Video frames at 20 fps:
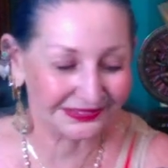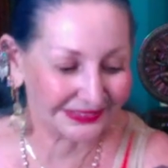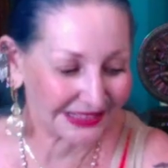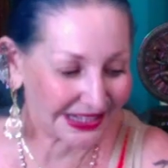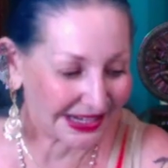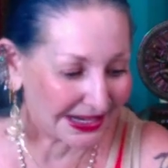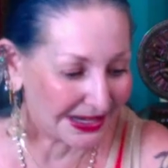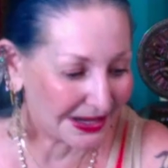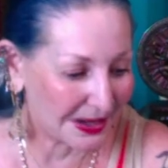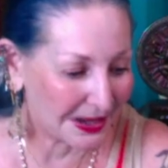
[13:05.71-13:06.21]

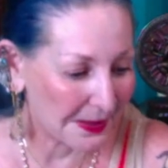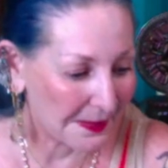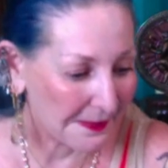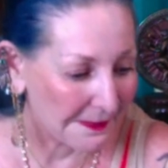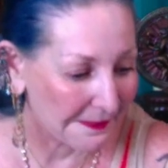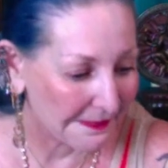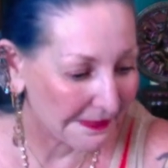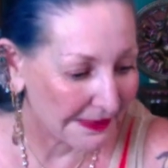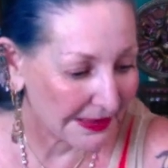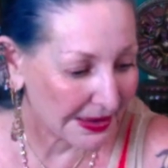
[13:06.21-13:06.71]
Okay?
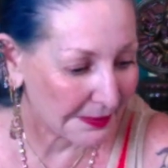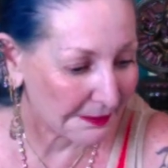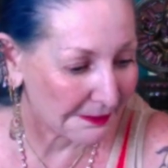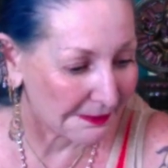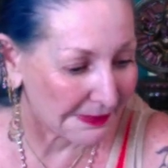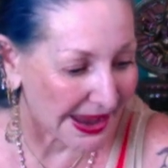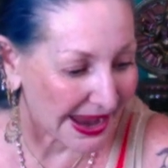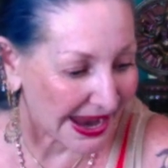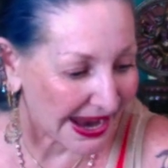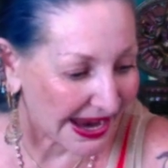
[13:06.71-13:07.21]

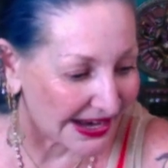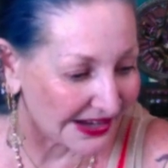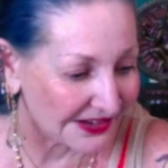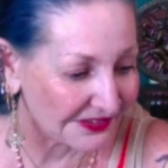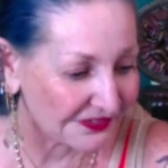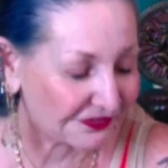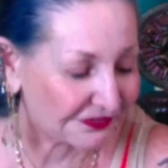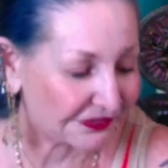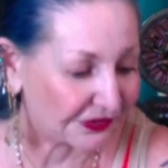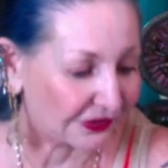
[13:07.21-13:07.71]

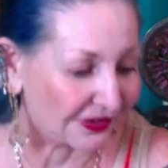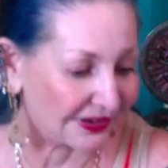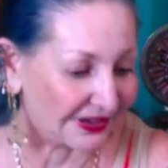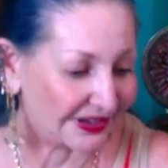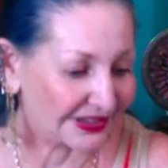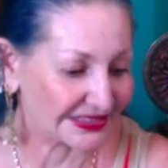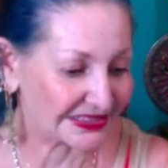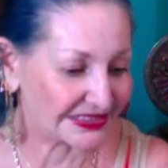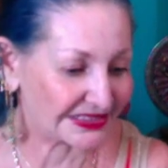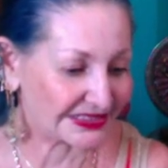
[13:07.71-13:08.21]
Painful
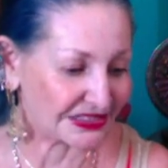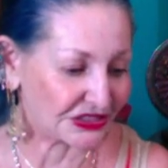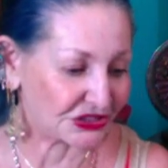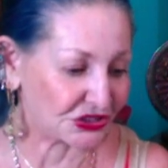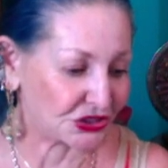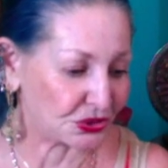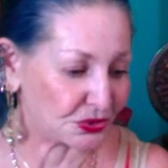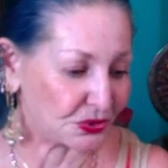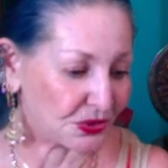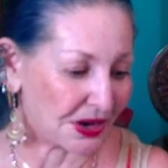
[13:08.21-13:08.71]

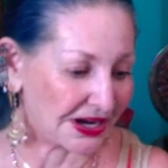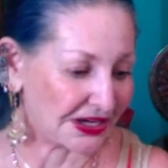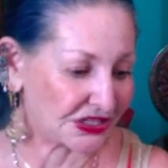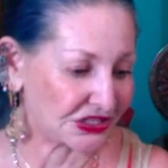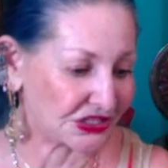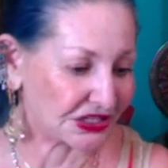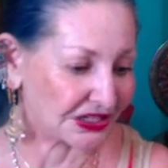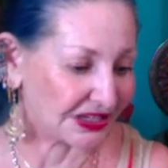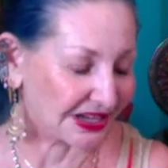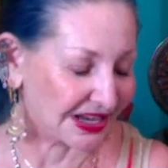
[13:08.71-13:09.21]

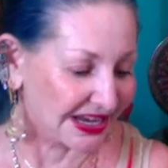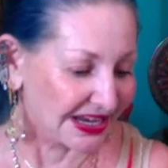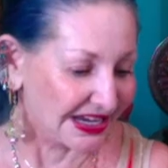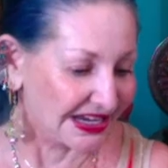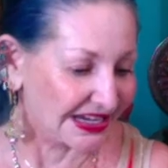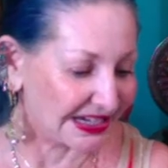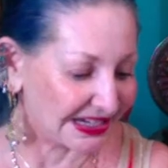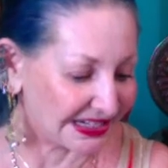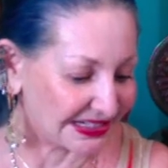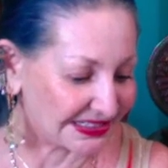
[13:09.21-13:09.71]
situation.
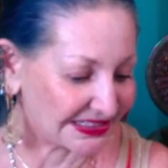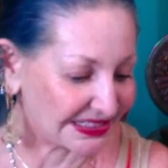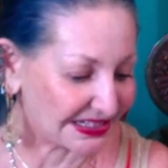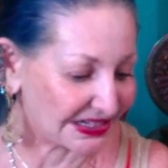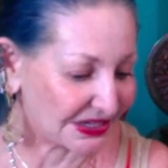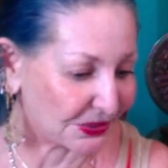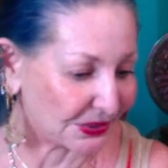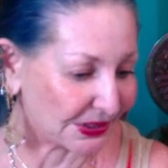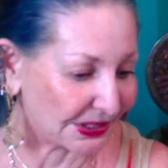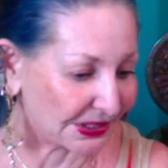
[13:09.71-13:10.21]
Is
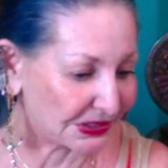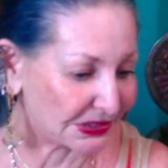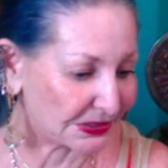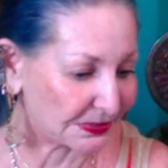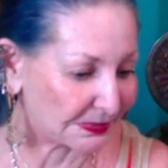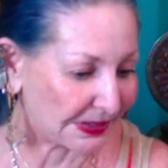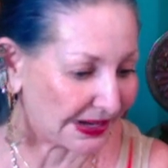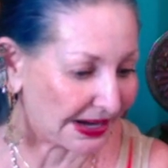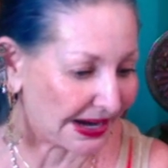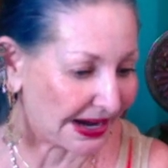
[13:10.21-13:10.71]
he going to
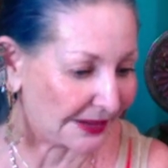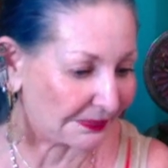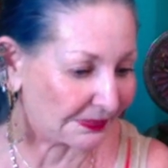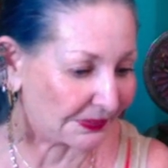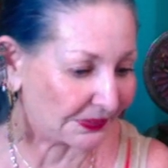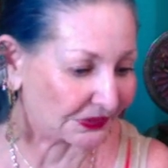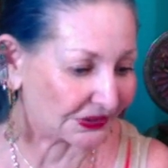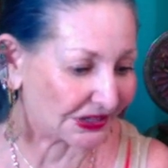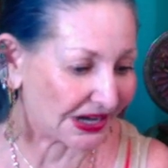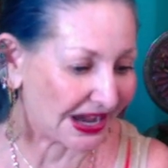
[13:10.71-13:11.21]
be
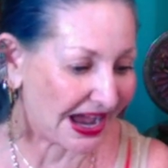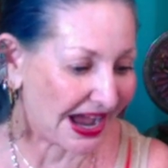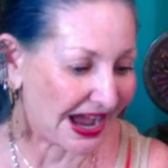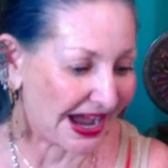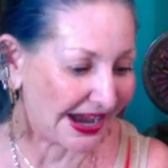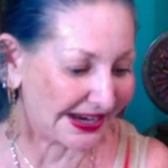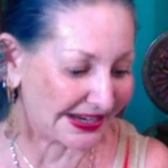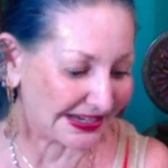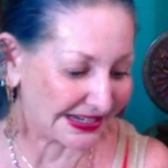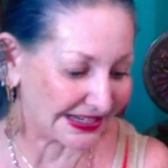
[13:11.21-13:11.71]
able to
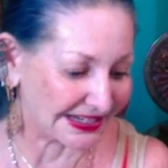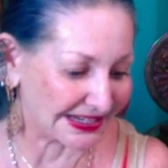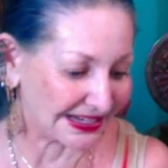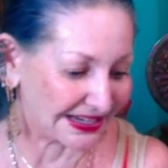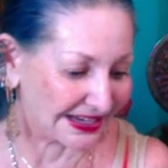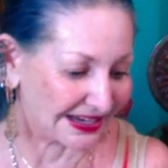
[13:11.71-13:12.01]
hide it?